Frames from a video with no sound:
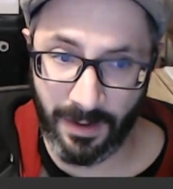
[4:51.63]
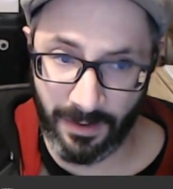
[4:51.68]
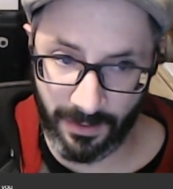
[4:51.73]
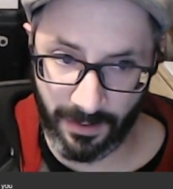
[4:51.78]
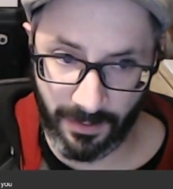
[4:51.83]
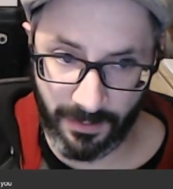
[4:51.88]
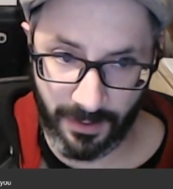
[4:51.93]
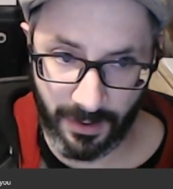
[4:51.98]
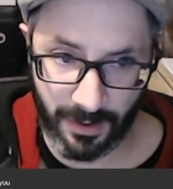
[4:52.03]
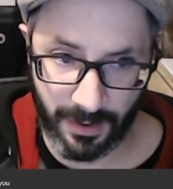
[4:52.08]
So
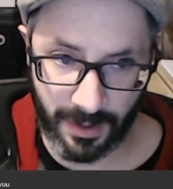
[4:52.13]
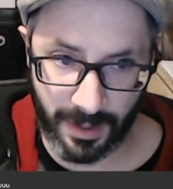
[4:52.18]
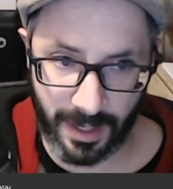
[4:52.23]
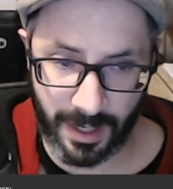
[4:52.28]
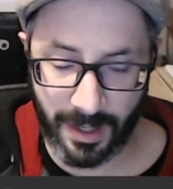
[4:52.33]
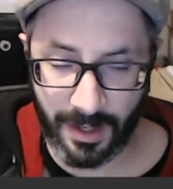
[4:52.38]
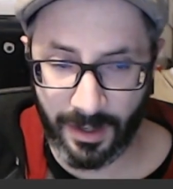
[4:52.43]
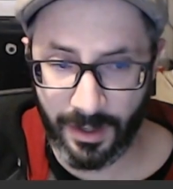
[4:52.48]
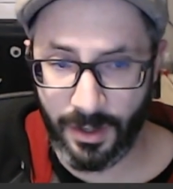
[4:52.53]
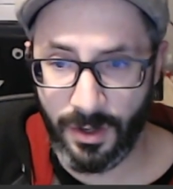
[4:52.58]
if you're in
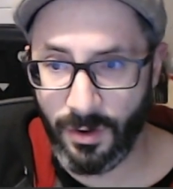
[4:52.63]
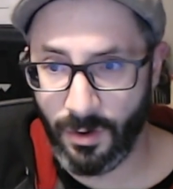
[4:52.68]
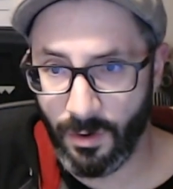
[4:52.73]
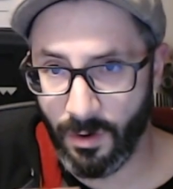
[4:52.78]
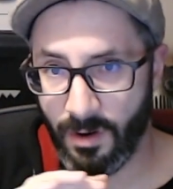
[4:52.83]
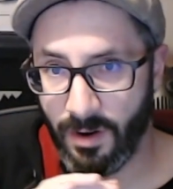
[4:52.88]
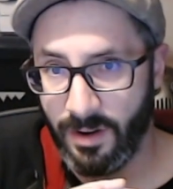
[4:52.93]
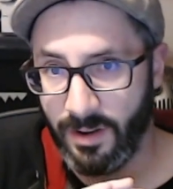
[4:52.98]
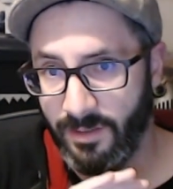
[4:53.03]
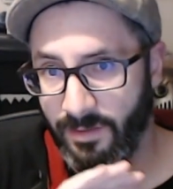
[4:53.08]
the New
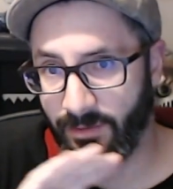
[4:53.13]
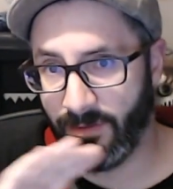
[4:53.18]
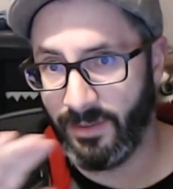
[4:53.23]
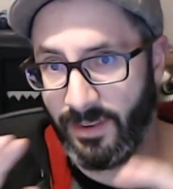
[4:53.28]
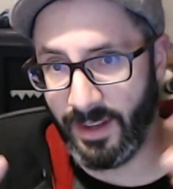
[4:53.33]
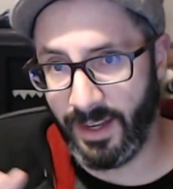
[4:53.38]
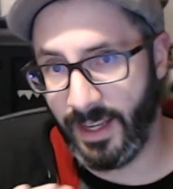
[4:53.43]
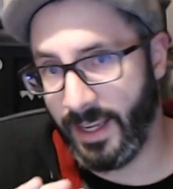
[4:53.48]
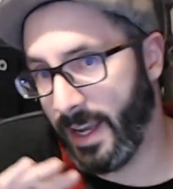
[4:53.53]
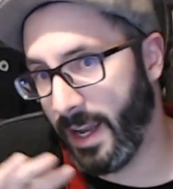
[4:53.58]
York
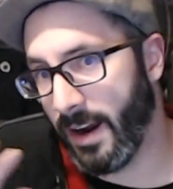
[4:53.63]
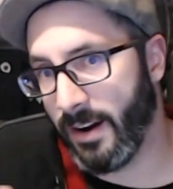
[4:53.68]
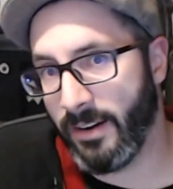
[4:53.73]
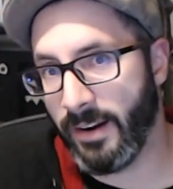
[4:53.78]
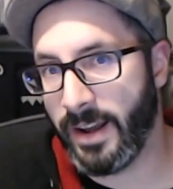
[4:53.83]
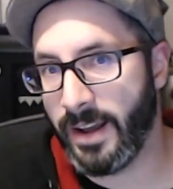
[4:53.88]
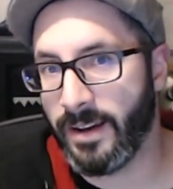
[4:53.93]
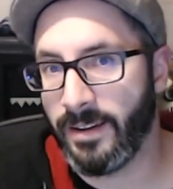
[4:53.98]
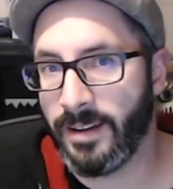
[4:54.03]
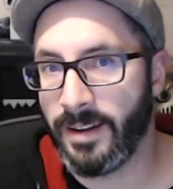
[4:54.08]
City
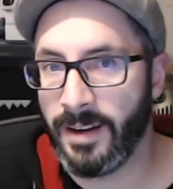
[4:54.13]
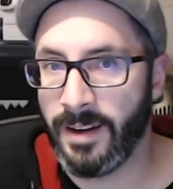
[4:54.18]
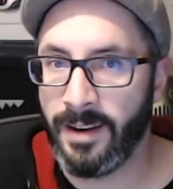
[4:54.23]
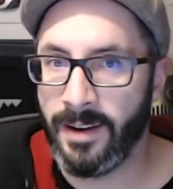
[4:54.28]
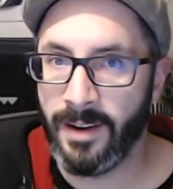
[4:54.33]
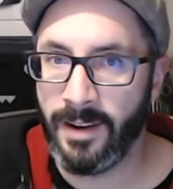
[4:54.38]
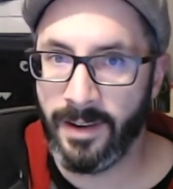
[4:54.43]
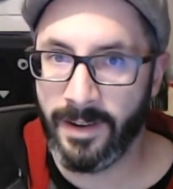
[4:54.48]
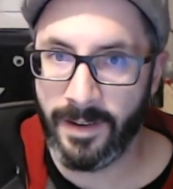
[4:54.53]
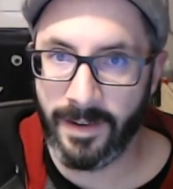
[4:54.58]
area,
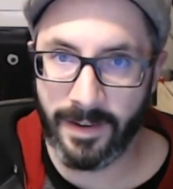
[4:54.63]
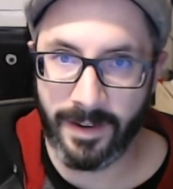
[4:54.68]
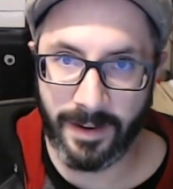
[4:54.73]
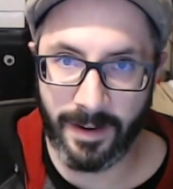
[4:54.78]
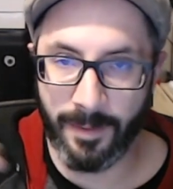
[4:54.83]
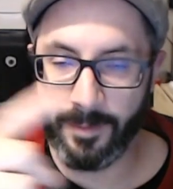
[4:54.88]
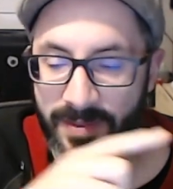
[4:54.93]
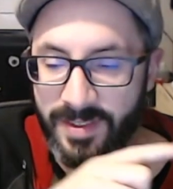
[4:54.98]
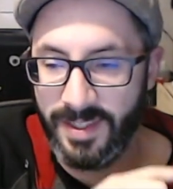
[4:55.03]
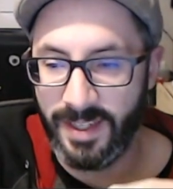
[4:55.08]

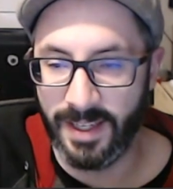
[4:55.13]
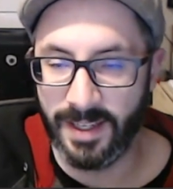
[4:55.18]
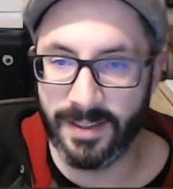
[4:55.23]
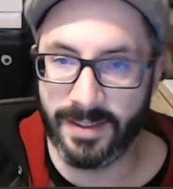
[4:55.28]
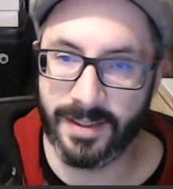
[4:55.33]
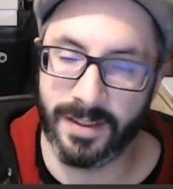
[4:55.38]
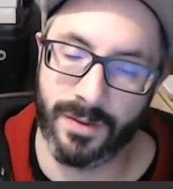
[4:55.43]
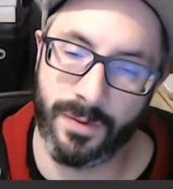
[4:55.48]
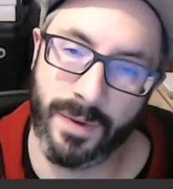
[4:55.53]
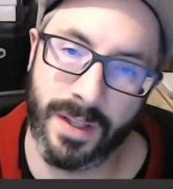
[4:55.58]
come see
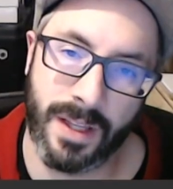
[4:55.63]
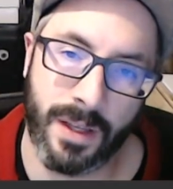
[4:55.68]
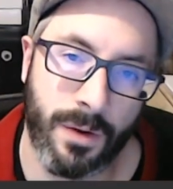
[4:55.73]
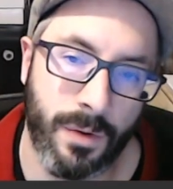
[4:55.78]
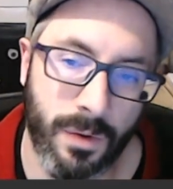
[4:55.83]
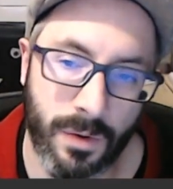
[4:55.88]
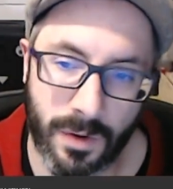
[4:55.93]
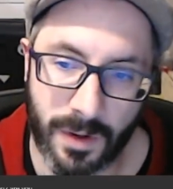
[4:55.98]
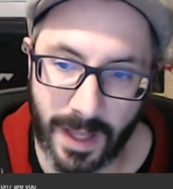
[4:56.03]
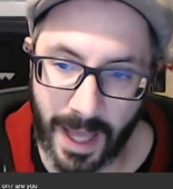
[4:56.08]
us. It's really
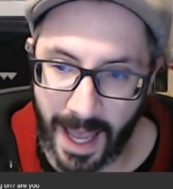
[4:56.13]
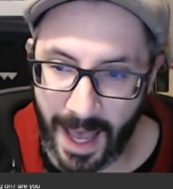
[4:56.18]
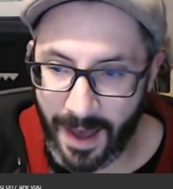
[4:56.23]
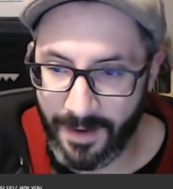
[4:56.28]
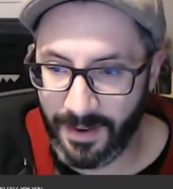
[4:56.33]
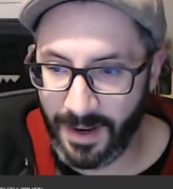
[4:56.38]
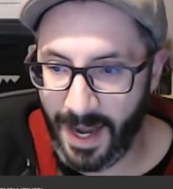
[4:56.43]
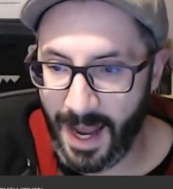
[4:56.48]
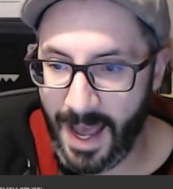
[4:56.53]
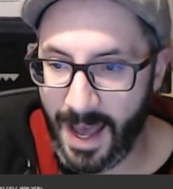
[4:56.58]
cool. They have
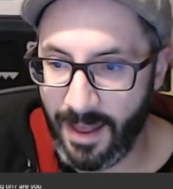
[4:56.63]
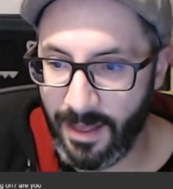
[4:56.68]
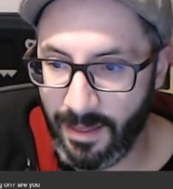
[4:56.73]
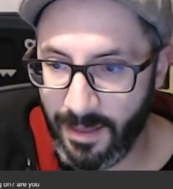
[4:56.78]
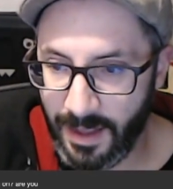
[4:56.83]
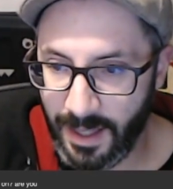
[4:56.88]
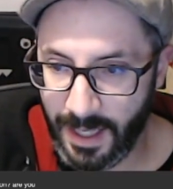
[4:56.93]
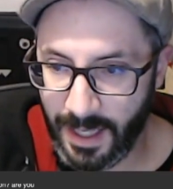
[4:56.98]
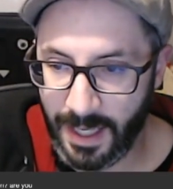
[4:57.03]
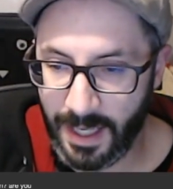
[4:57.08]
it at
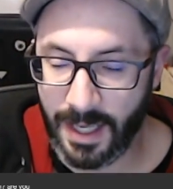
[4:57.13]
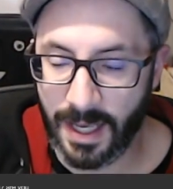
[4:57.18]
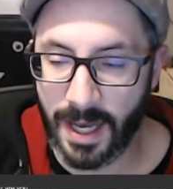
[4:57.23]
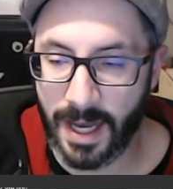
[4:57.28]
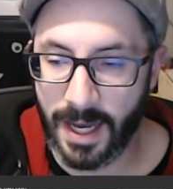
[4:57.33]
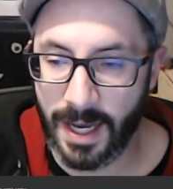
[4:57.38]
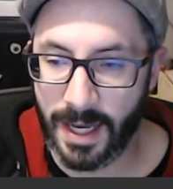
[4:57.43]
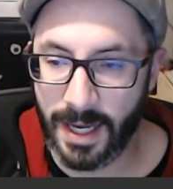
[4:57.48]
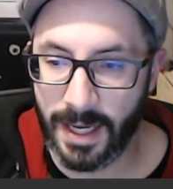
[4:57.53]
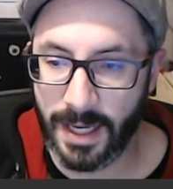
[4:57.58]
the
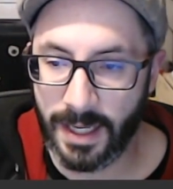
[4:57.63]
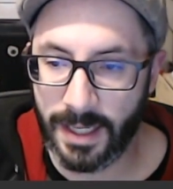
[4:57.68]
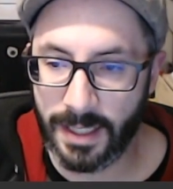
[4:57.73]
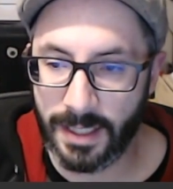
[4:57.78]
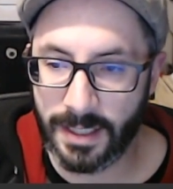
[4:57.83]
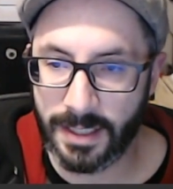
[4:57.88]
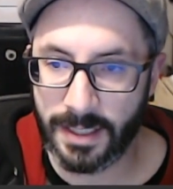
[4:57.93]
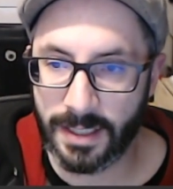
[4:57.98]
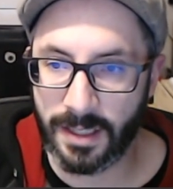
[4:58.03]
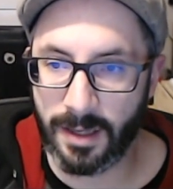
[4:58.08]

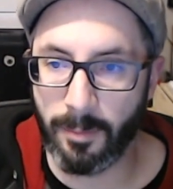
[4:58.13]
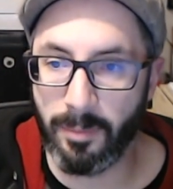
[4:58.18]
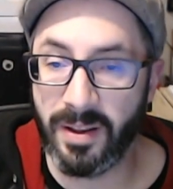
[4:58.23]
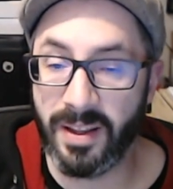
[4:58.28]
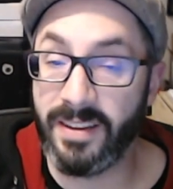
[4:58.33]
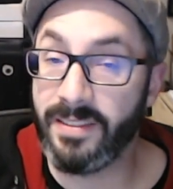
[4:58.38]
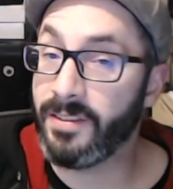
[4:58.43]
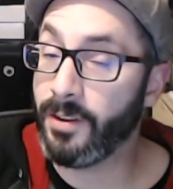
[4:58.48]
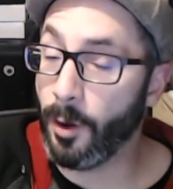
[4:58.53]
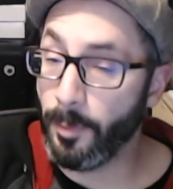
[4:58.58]

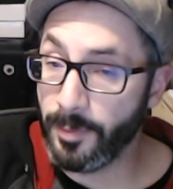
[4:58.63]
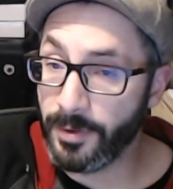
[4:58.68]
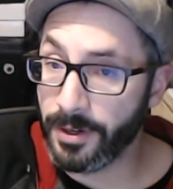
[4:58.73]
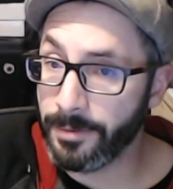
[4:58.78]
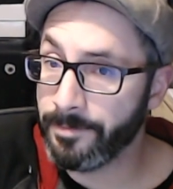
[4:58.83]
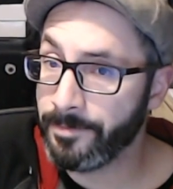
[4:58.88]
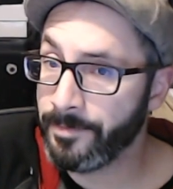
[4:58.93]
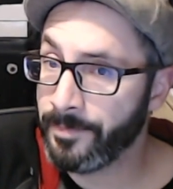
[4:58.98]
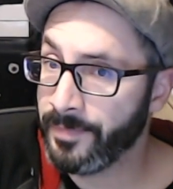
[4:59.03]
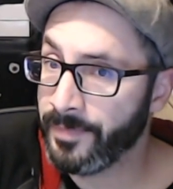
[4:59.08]
Complete Sculptor
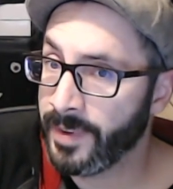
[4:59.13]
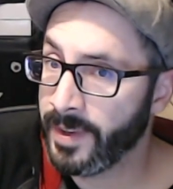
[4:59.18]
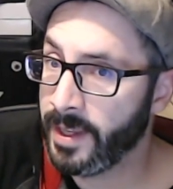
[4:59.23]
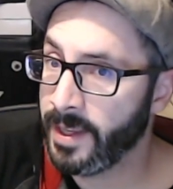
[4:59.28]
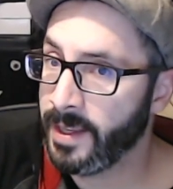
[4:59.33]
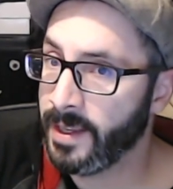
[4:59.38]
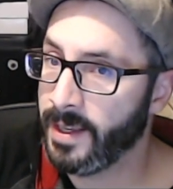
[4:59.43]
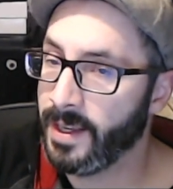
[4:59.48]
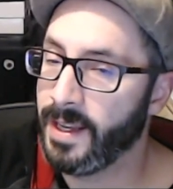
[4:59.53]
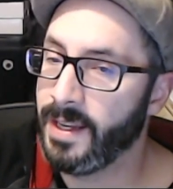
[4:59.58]

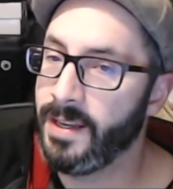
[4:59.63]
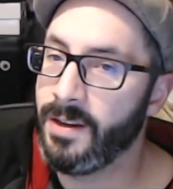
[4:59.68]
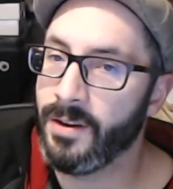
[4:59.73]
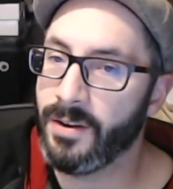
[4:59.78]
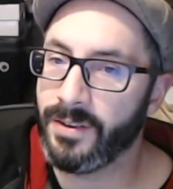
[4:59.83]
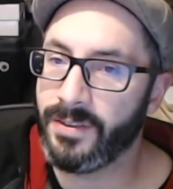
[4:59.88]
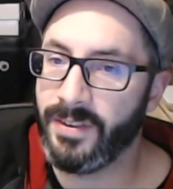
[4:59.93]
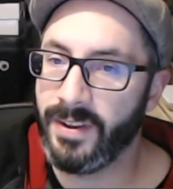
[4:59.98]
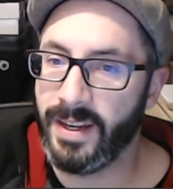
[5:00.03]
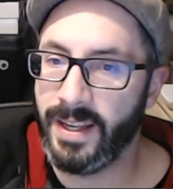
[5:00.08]
in New
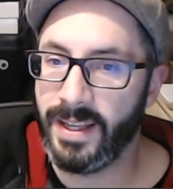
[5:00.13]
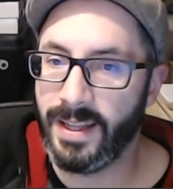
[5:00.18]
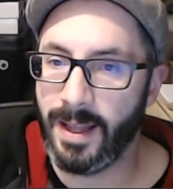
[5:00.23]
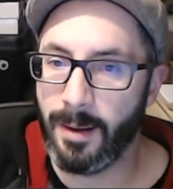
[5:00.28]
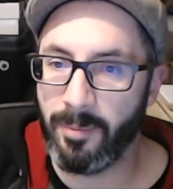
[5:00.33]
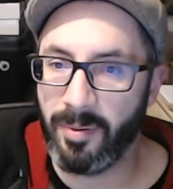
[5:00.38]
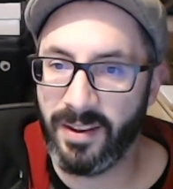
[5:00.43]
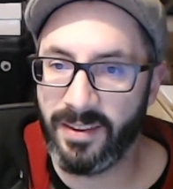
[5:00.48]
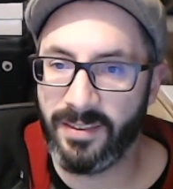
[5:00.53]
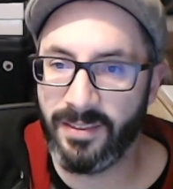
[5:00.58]
York City. That
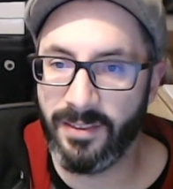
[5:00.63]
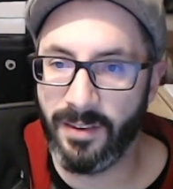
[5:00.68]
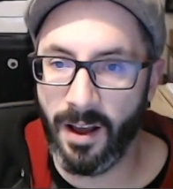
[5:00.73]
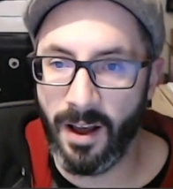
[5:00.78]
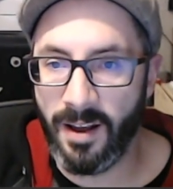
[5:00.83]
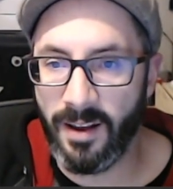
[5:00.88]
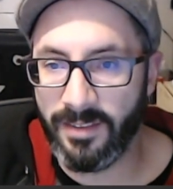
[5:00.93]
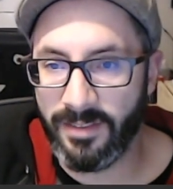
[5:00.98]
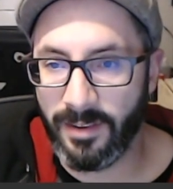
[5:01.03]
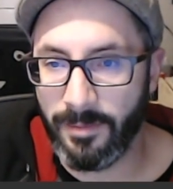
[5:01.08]
place is
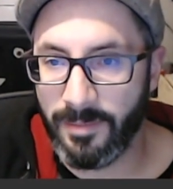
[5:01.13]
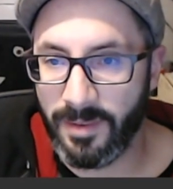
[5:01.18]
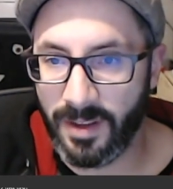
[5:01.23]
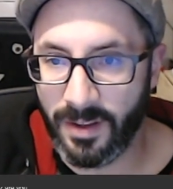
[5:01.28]
awesome.